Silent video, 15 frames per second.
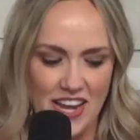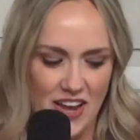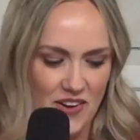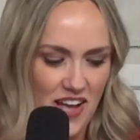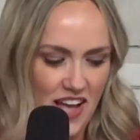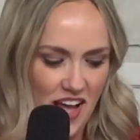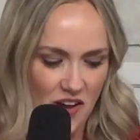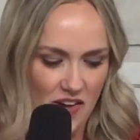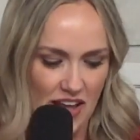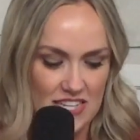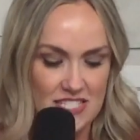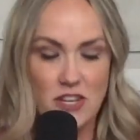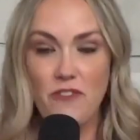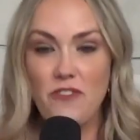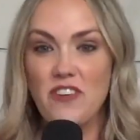know. Okay,
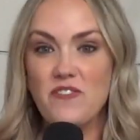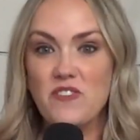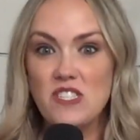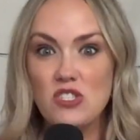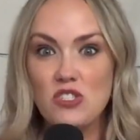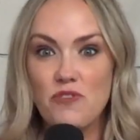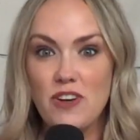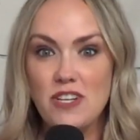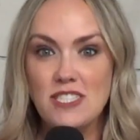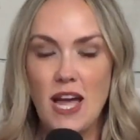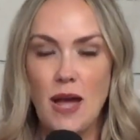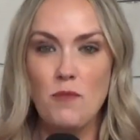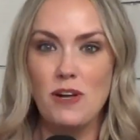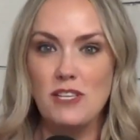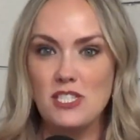so if this is your first
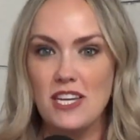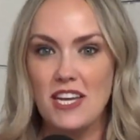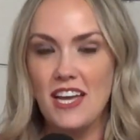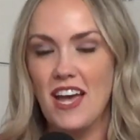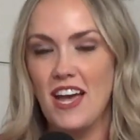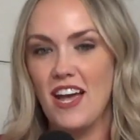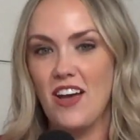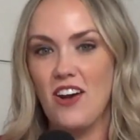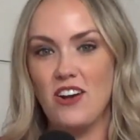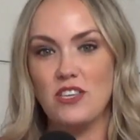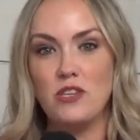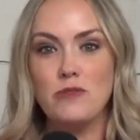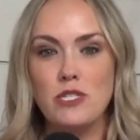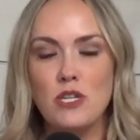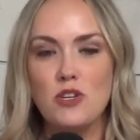time watching on
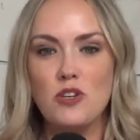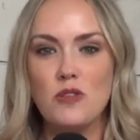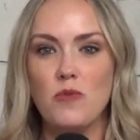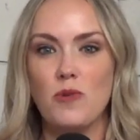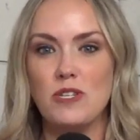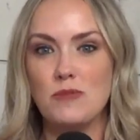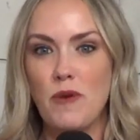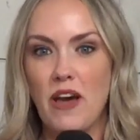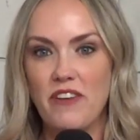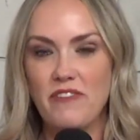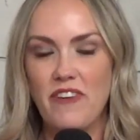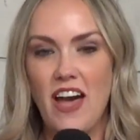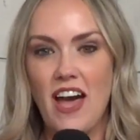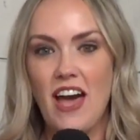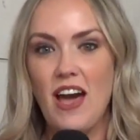YouTube or
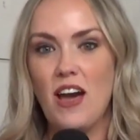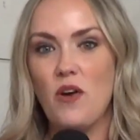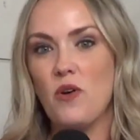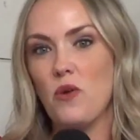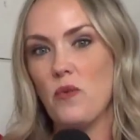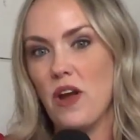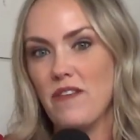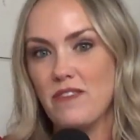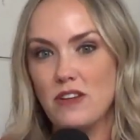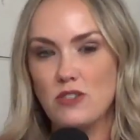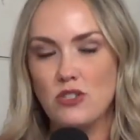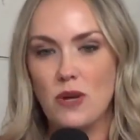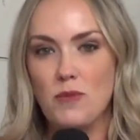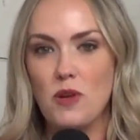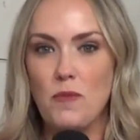Spotify or wherever you're
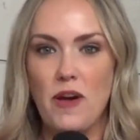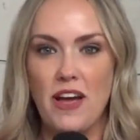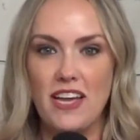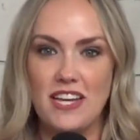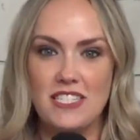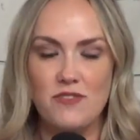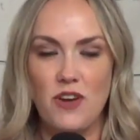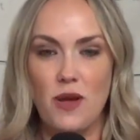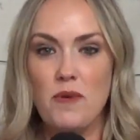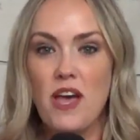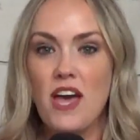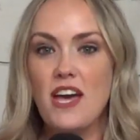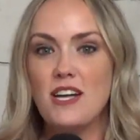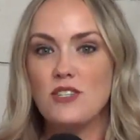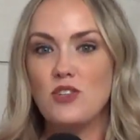streaming your podcast from,
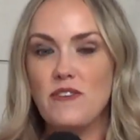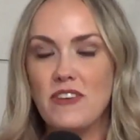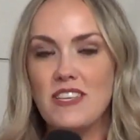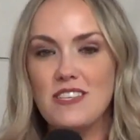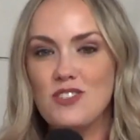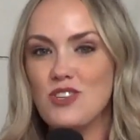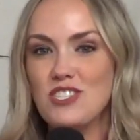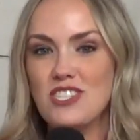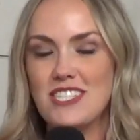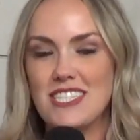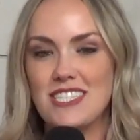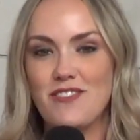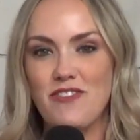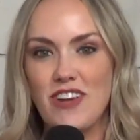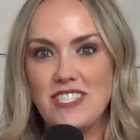Trivia in the Trenches
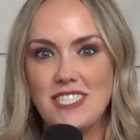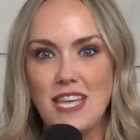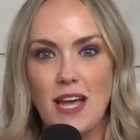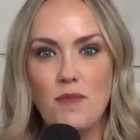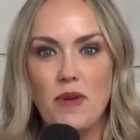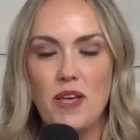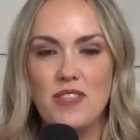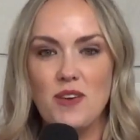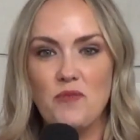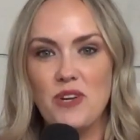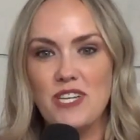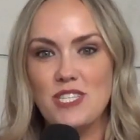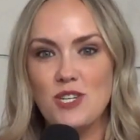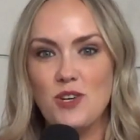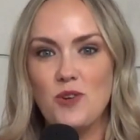is a fun segment that we
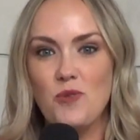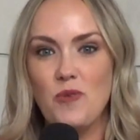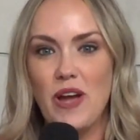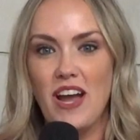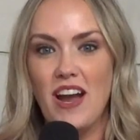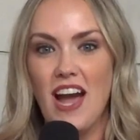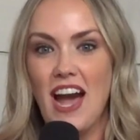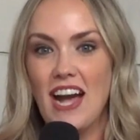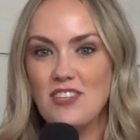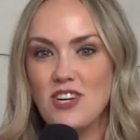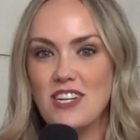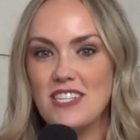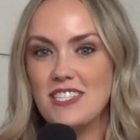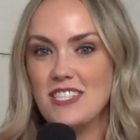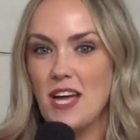do where I
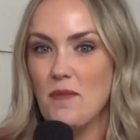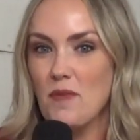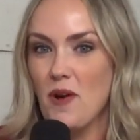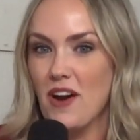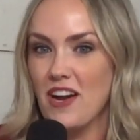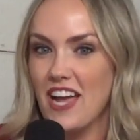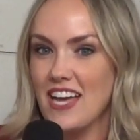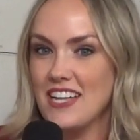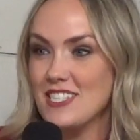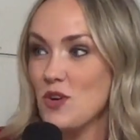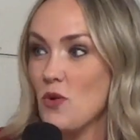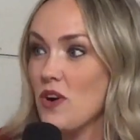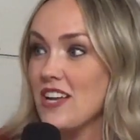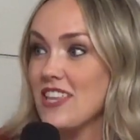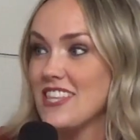try to stump our guest,
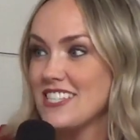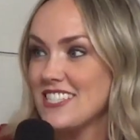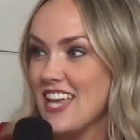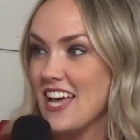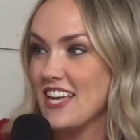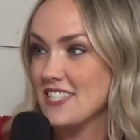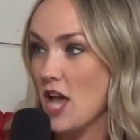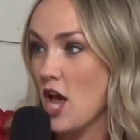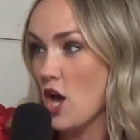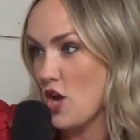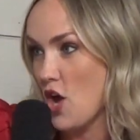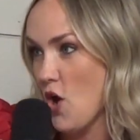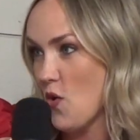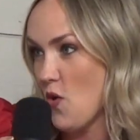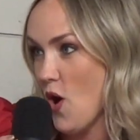or in this case,
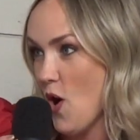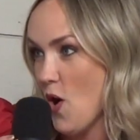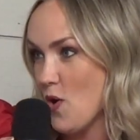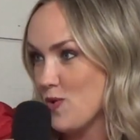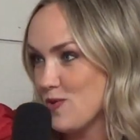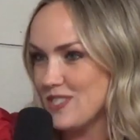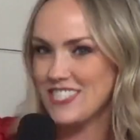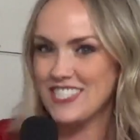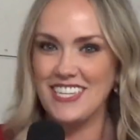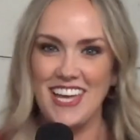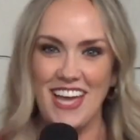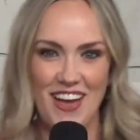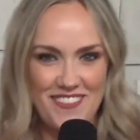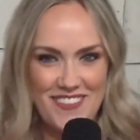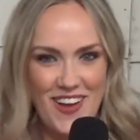co-host.
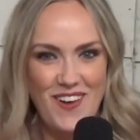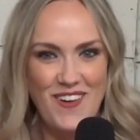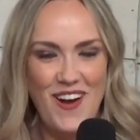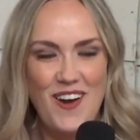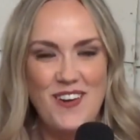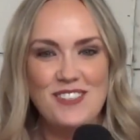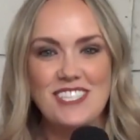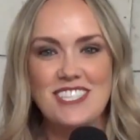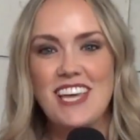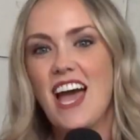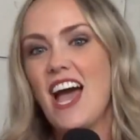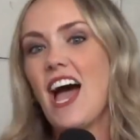Yep, co-host.